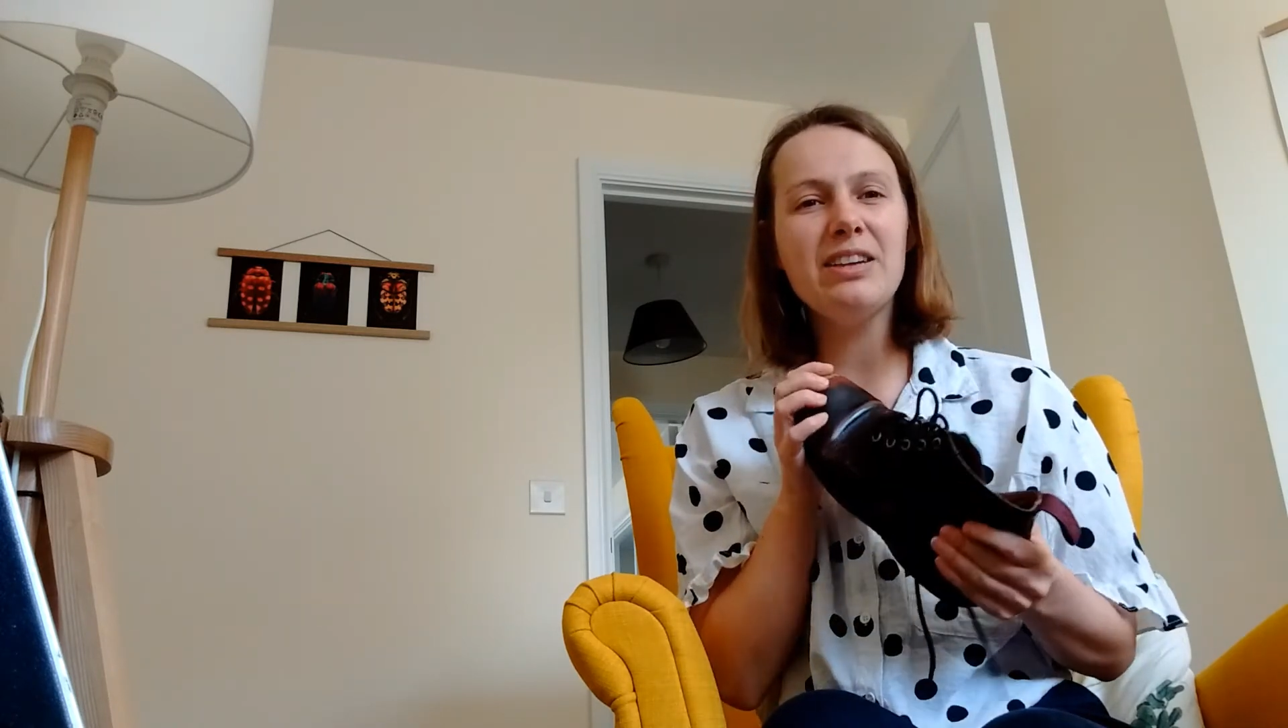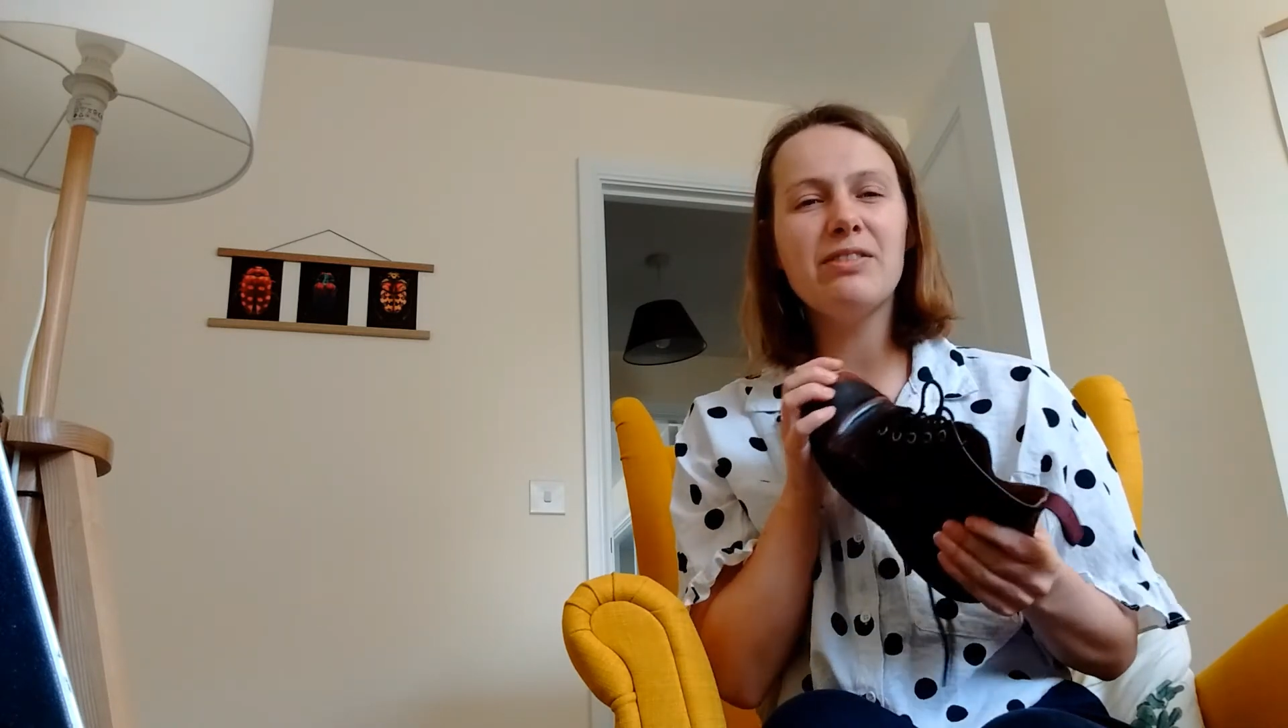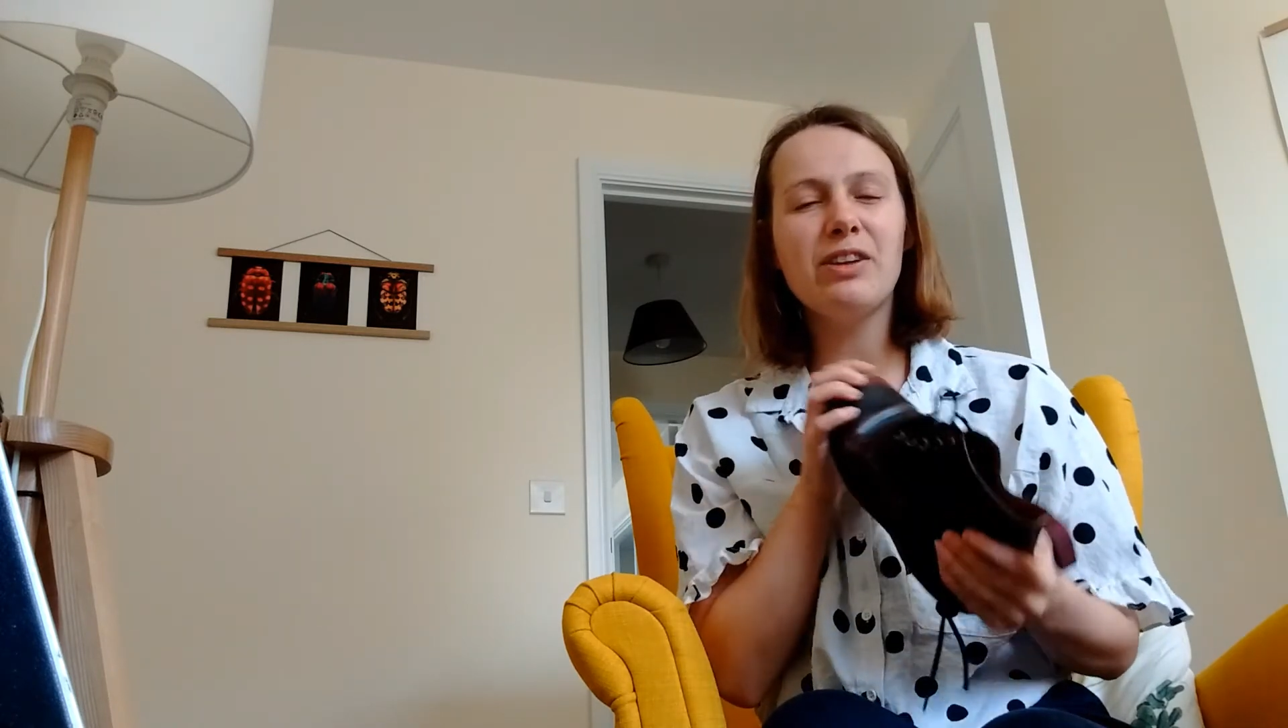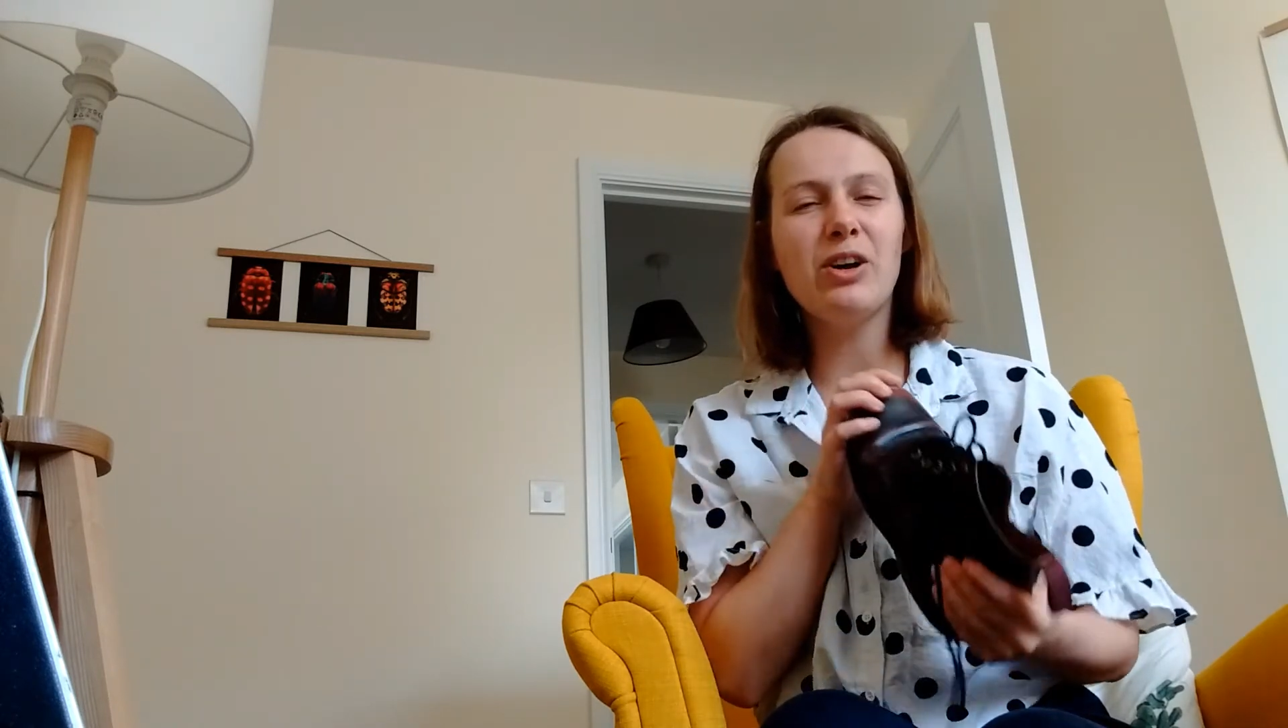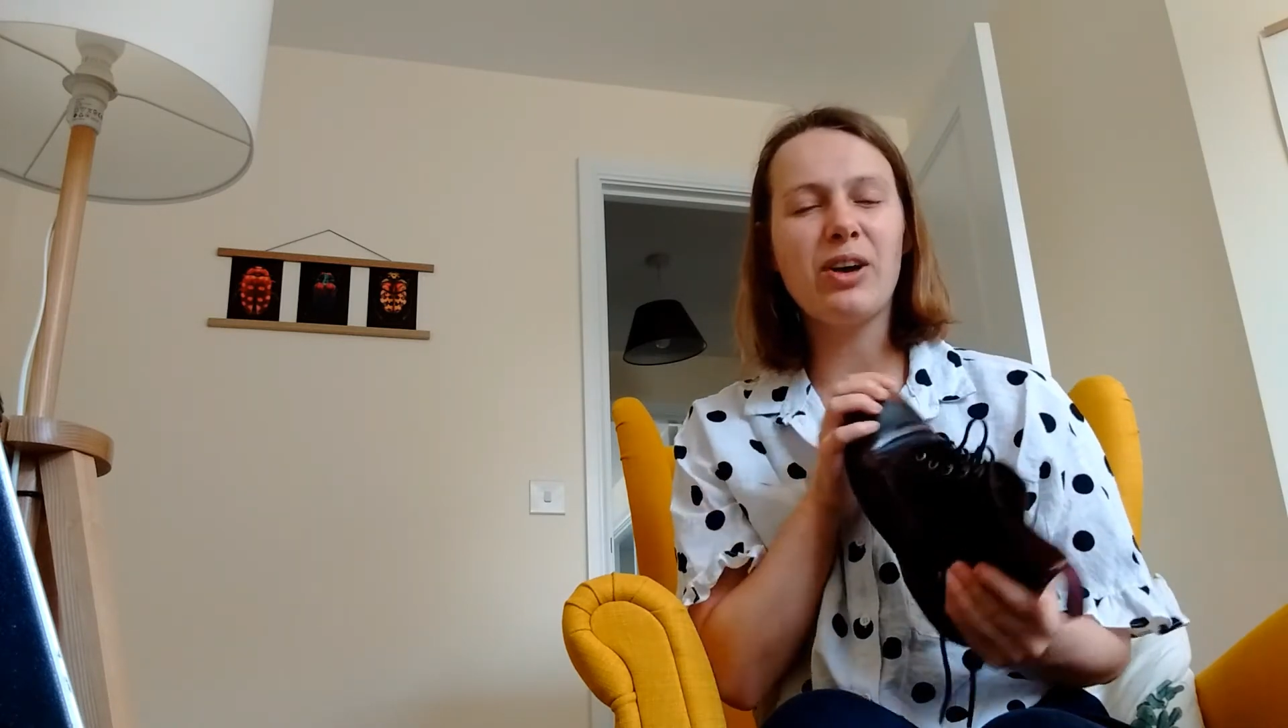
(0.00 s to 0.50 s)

of look